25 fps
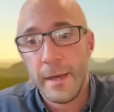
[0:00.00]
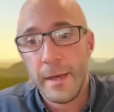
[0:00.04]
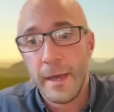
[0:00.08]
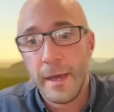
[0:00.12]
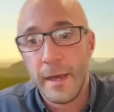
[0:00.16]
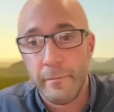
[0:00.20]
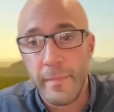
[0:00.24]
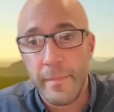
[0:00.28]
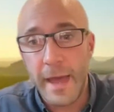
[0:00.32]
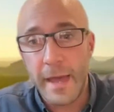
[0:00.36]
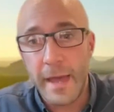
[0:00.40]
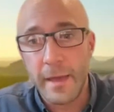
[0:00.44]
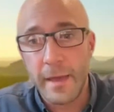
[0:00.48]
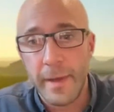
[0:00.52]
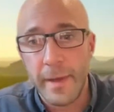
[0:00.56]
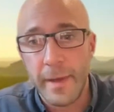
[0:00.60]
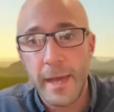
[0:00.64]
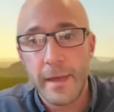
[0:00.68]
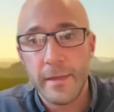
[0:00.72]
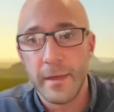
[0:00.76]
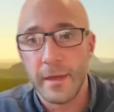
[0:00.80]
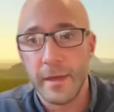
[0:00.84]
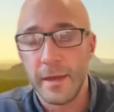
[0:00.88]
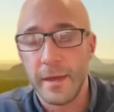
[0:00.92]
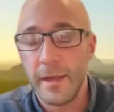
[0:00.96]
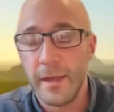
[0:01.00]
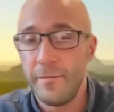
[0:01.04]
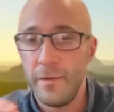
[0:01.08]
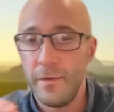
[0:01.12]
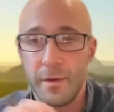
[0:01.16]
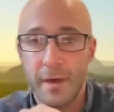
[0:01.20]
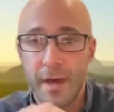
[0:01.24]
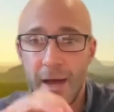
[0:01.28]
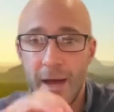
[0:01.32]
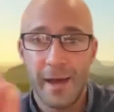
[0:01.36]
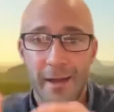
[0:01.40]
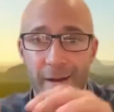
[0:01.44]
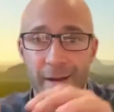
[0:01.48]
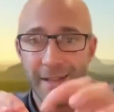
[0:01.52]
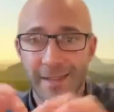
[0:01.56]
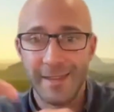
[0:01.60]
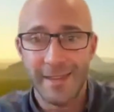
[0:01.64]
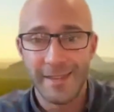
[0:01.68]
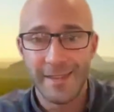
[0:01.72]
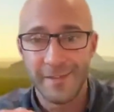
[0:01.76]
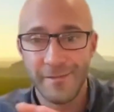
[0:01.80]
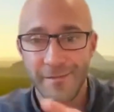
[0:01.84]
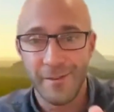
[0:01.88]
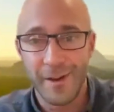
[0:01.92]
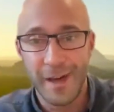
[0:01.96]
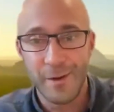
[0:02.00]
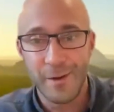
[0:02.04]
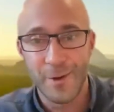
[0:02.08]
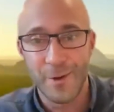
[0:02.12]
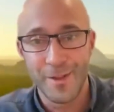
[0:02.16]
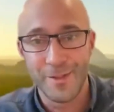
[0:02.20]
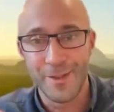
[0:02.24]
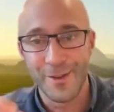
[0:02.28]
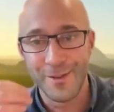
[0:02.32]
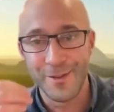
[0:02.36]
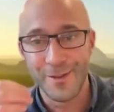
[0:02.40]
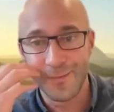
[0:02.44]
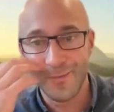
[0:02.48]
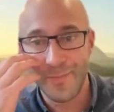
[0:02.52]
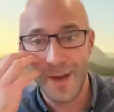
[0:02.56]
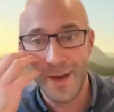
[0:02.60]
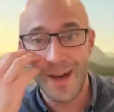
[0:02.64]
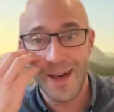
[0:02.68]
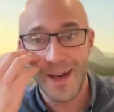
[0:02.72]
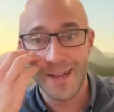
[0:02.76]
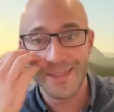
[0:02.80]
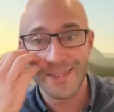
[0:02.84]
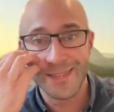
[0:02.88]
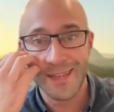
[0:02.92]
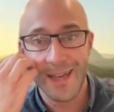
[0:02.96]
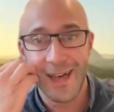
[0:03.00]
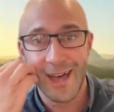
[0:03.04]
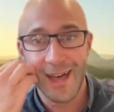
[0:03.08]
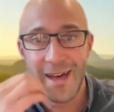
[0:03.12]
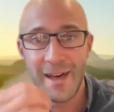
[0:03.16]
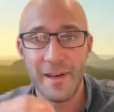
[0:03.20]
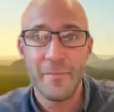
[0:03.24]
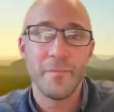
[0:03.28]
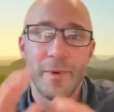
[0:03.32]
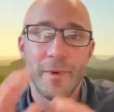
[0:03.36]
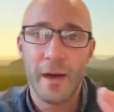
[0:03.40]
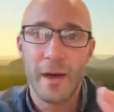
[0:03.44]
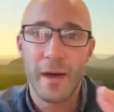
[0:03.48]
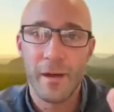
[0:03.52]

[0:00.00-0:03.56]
It may be that if you can't identify what those parts are,